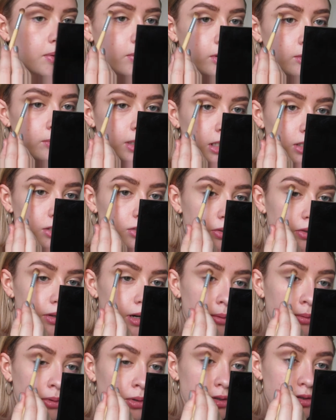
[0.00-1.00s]
I want to make sure that
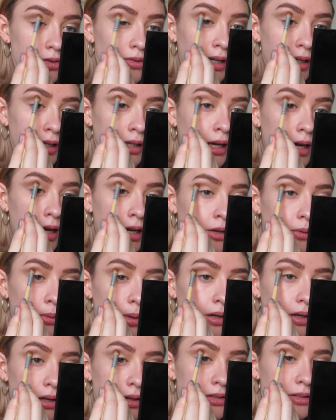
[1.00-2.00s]
I'm not dragging it
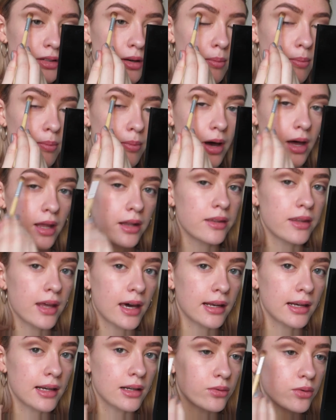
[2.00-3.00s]
anywhere else but
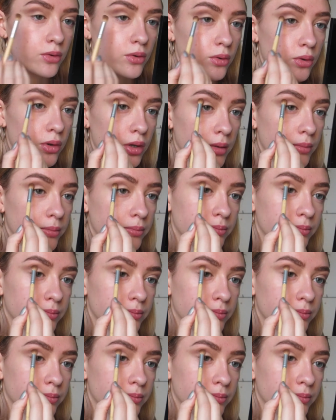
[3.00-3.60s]
that little corner.